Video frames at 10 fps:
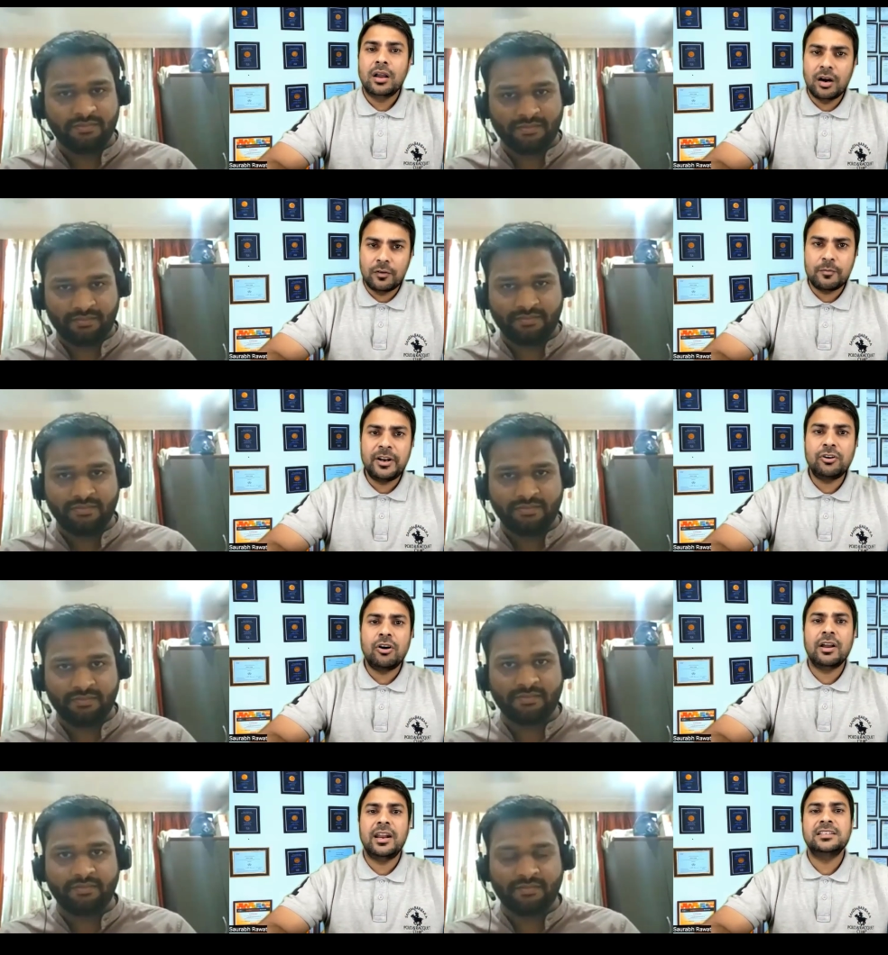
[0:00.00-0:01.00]
Speaker 1: government
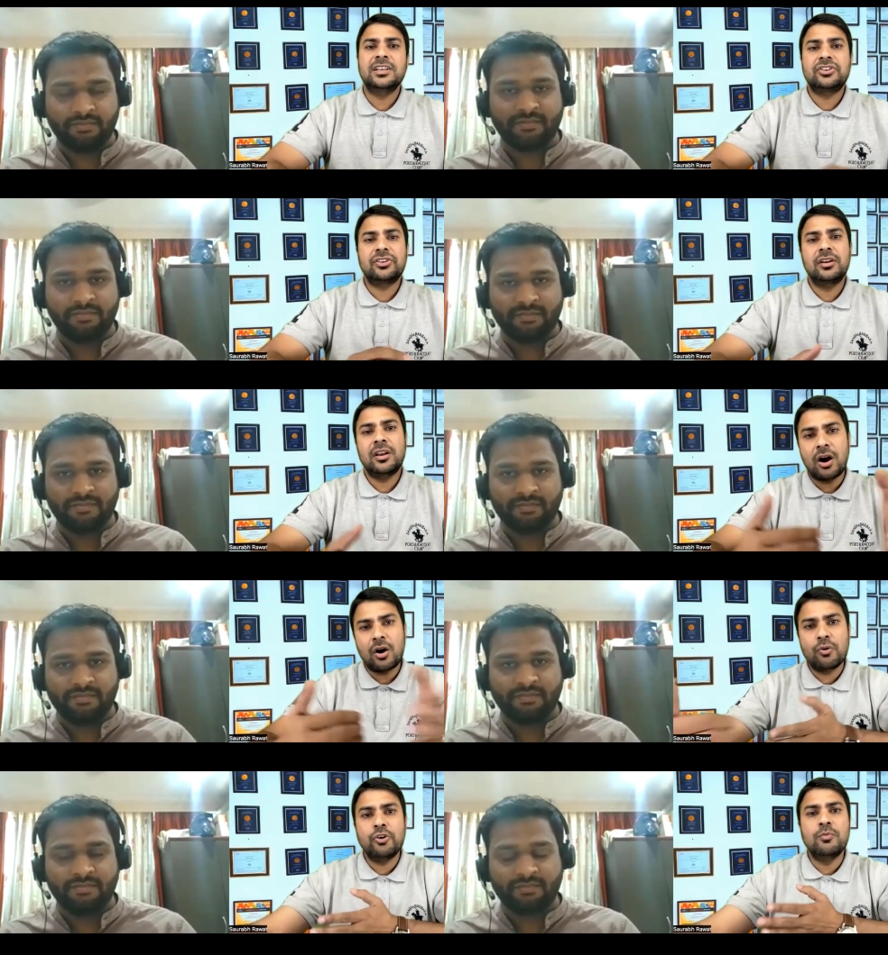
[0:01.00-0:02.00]
organization.
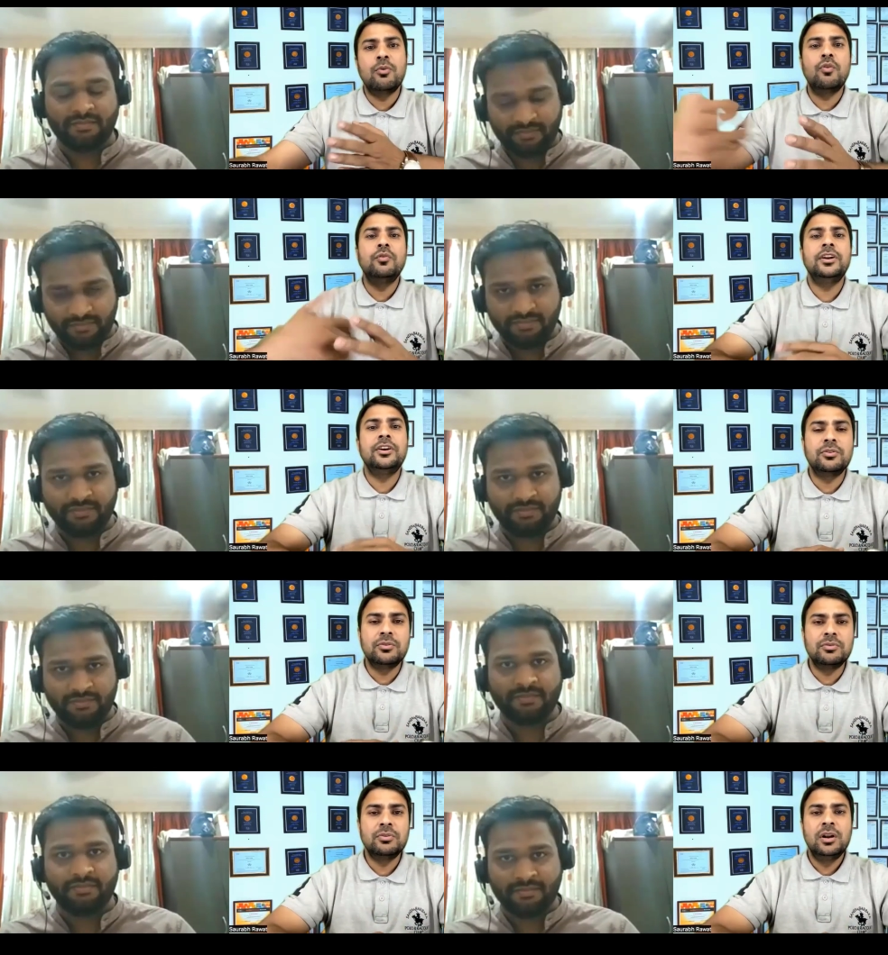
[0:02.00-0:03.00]
Now you moved
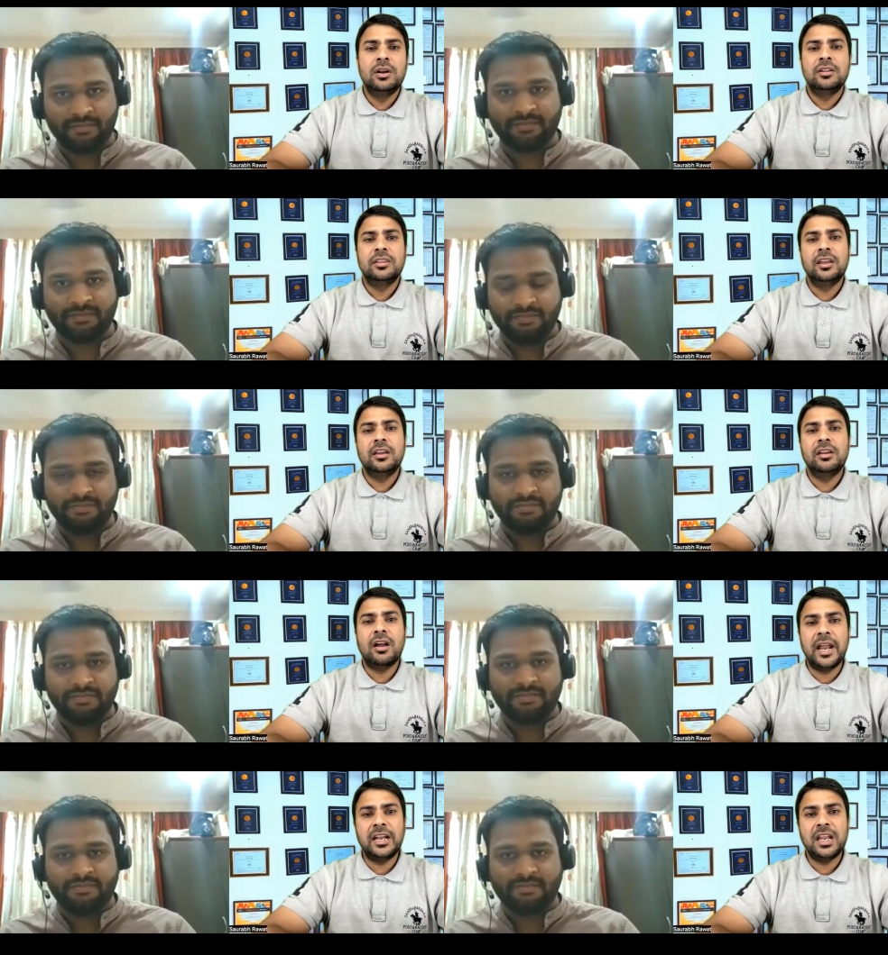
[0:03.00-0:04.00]
into the
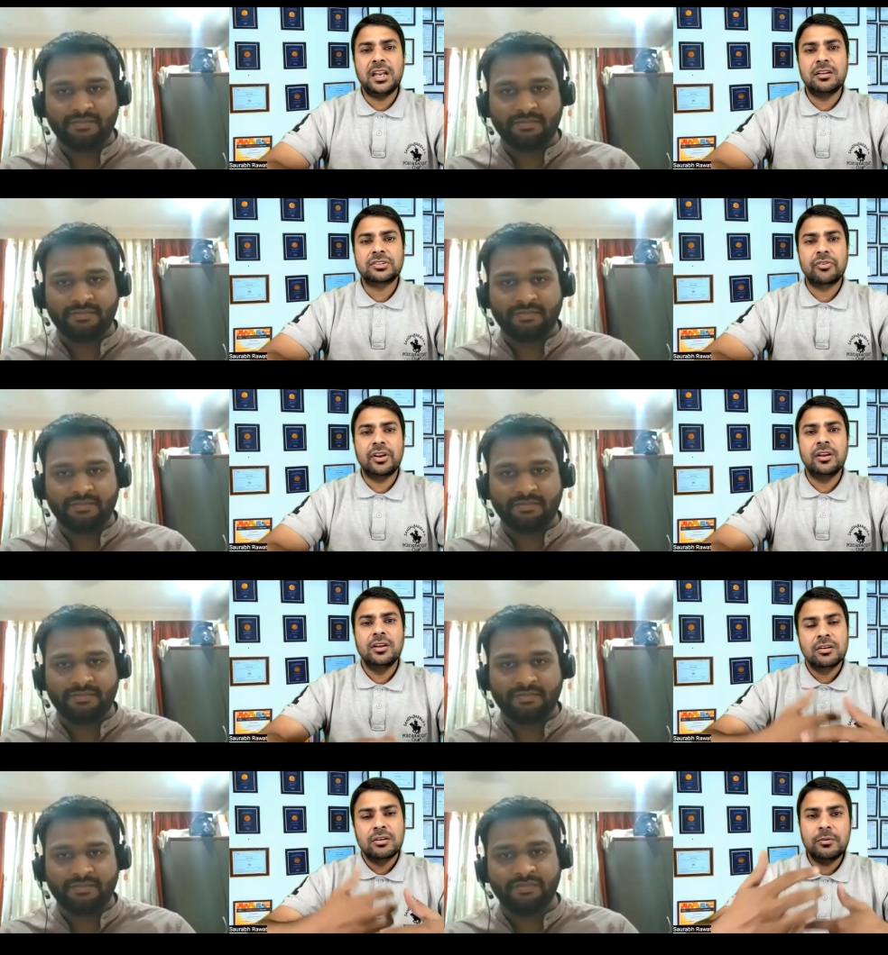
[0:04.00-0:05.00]
IT industry.
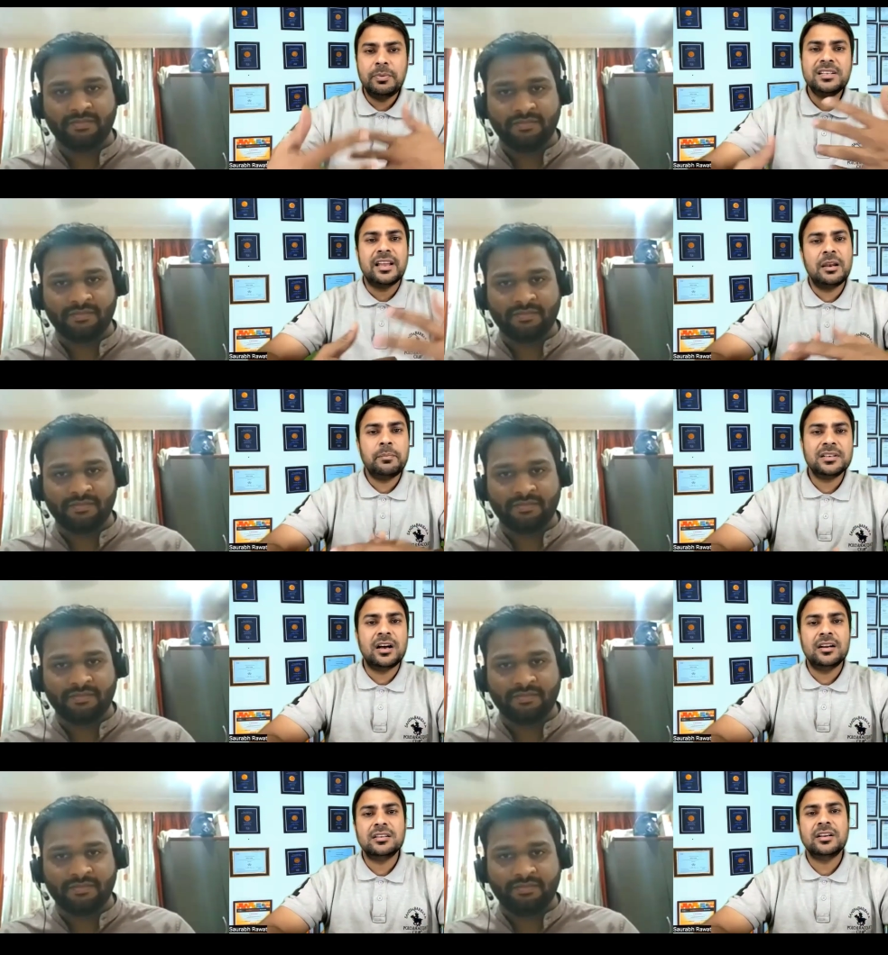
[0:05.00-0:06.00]
Could you please help us
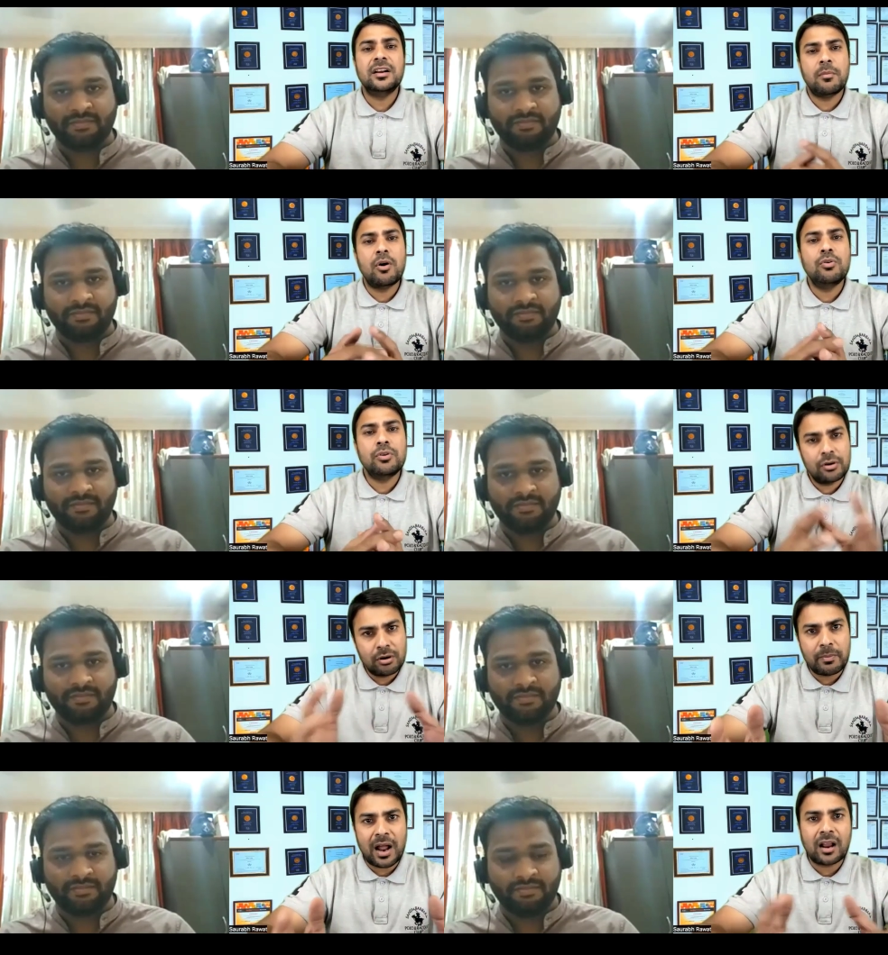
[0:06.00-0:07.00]
understand about your
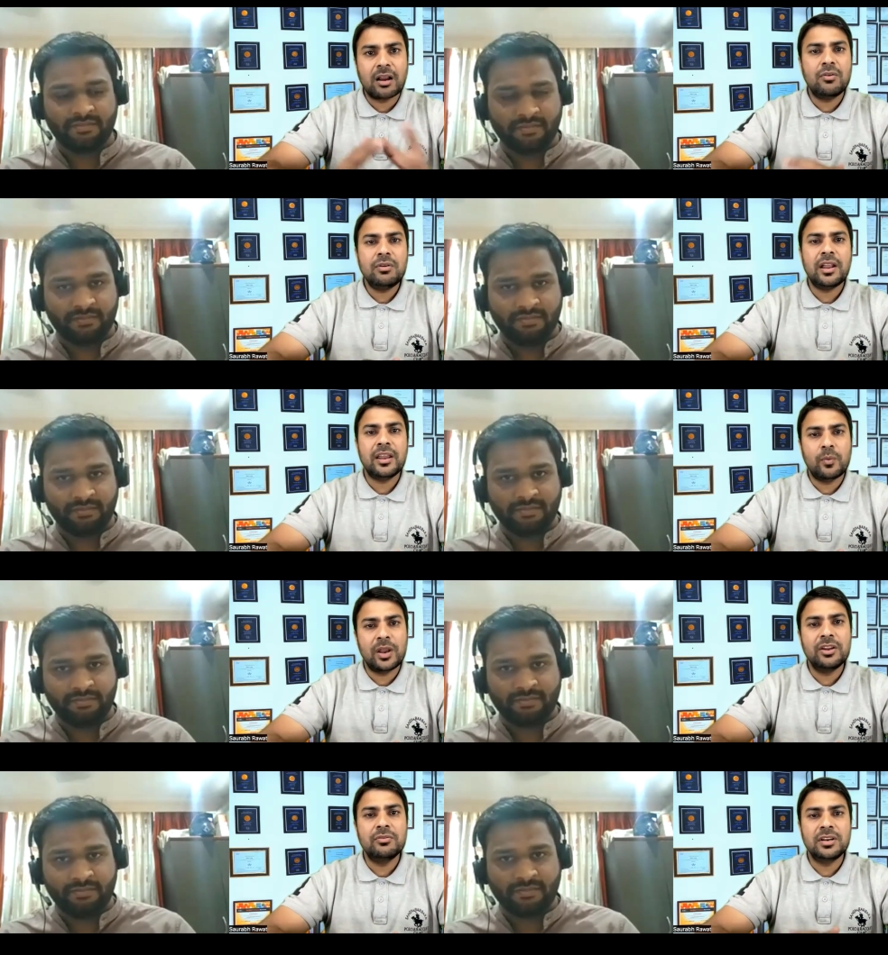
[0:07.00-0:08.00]
background? Like when
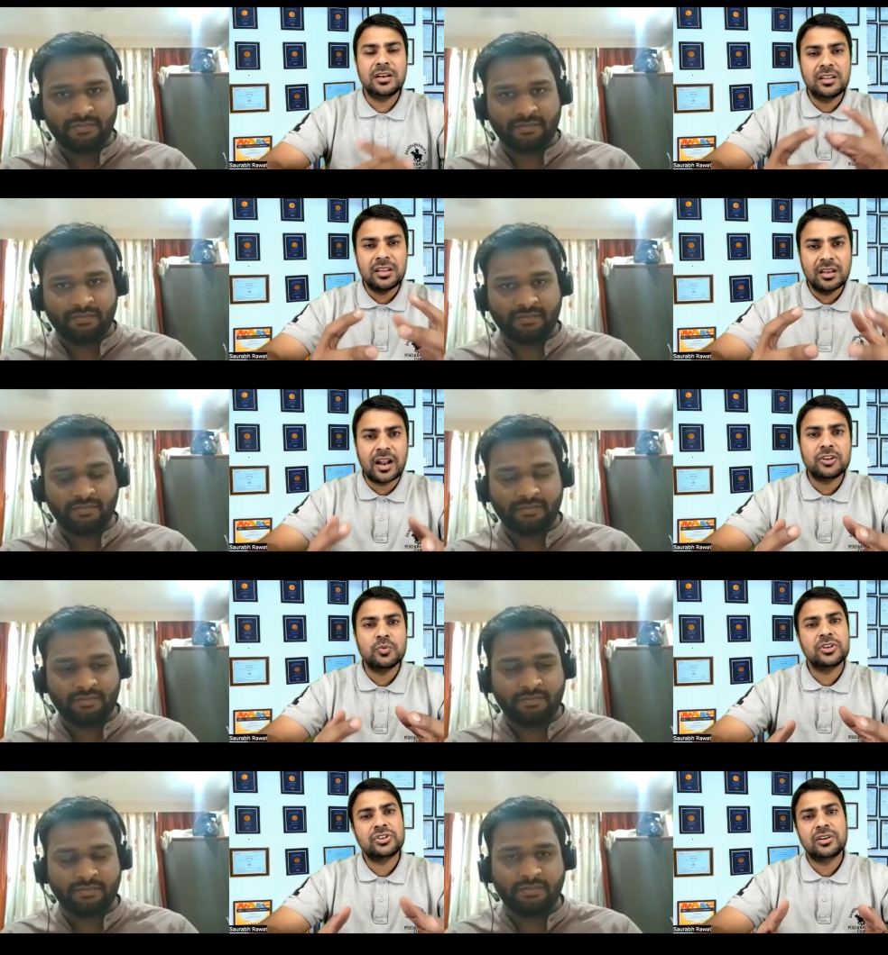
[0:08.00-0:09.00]
you did the
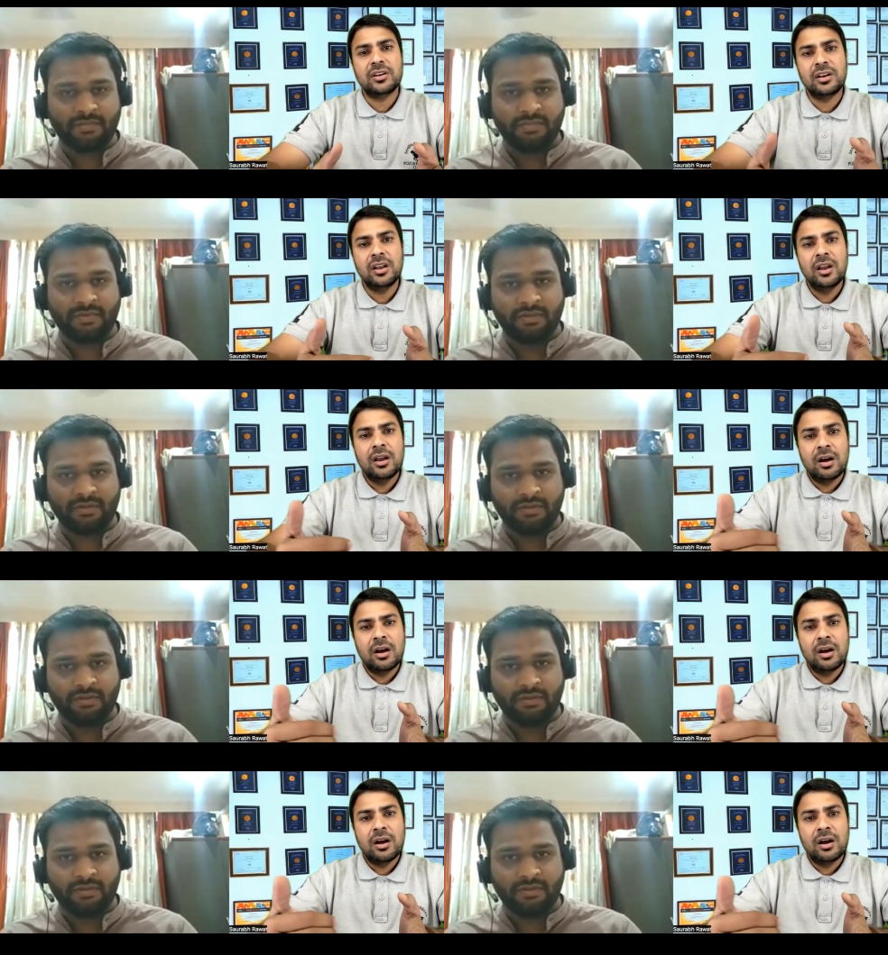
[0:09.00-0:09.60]
graduation,